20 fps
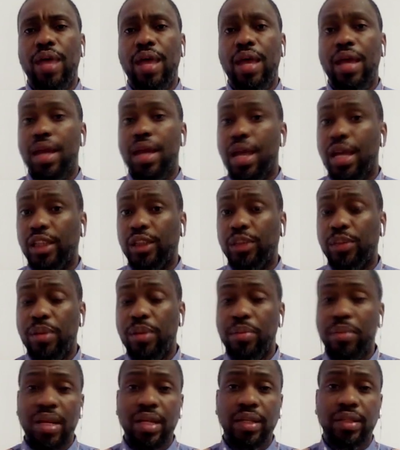
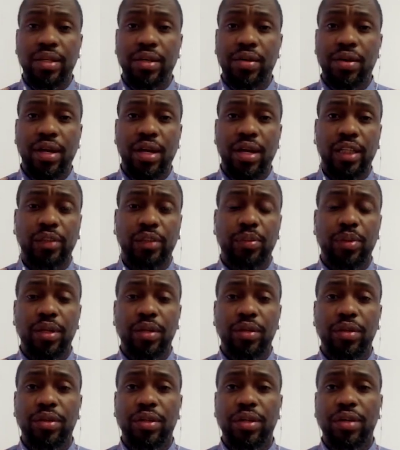engagement, military engagement
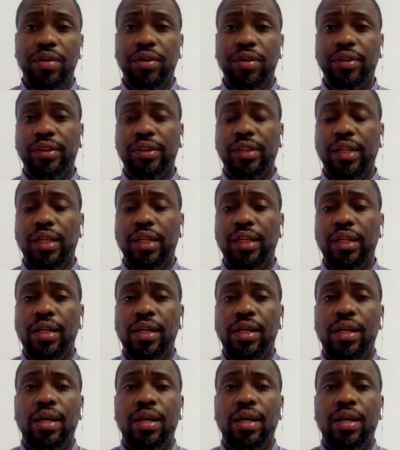in the D R C.